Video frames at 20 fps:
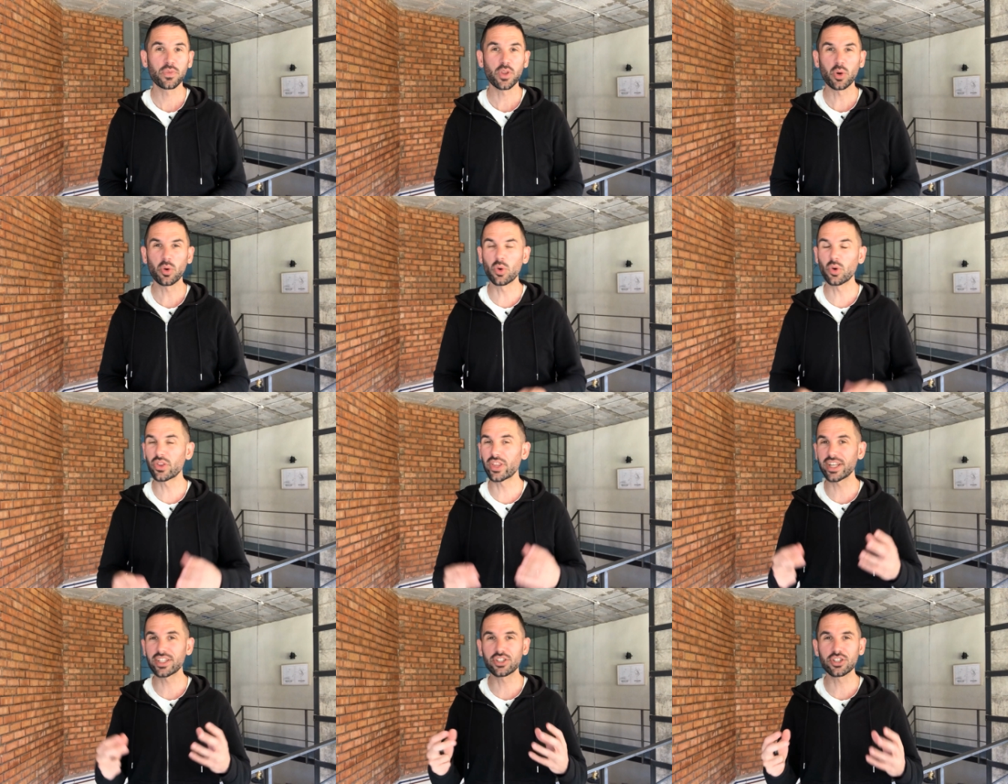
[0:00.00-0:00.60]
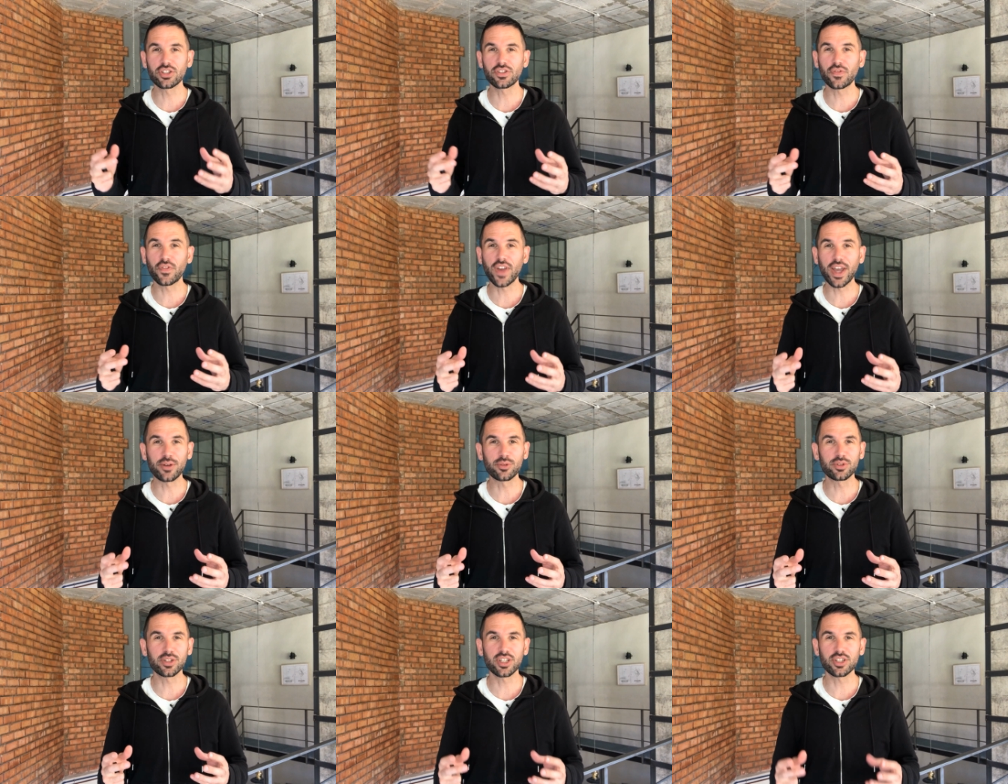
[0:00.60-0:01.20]
or they just
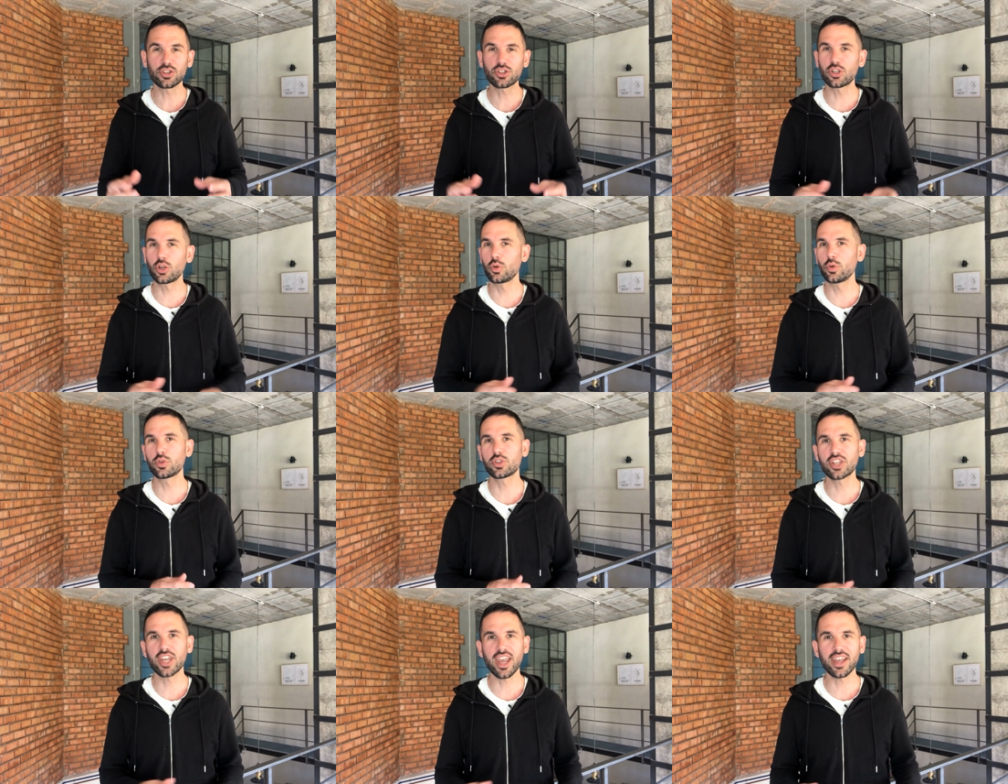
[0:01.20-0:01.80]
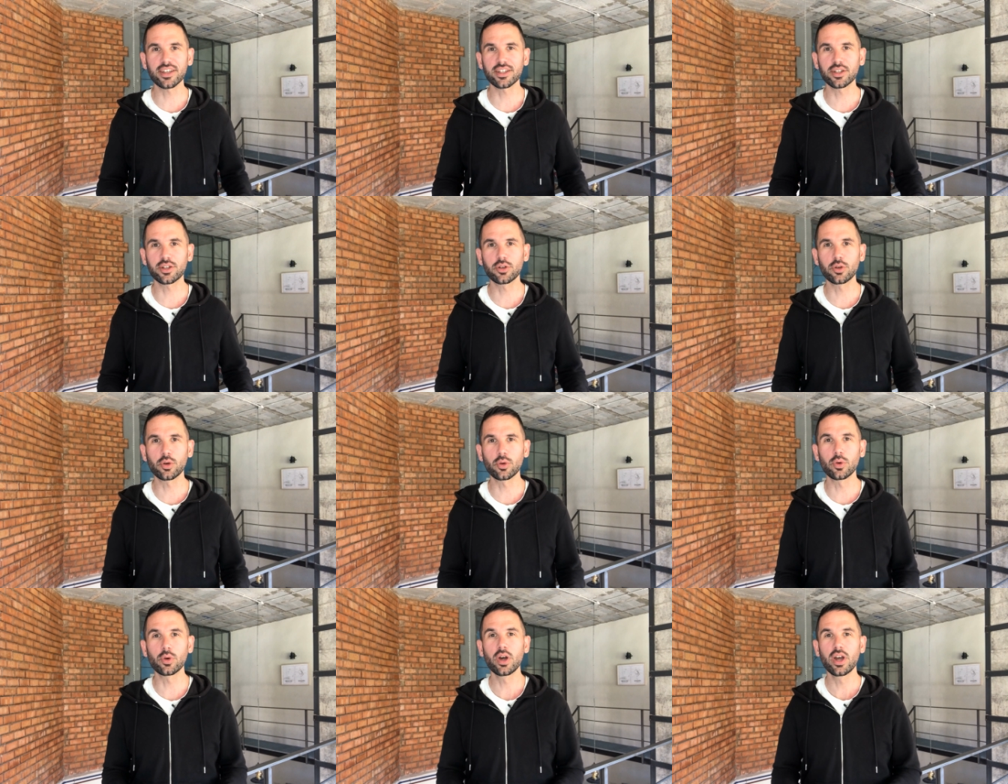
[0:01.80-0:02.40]
found it too technical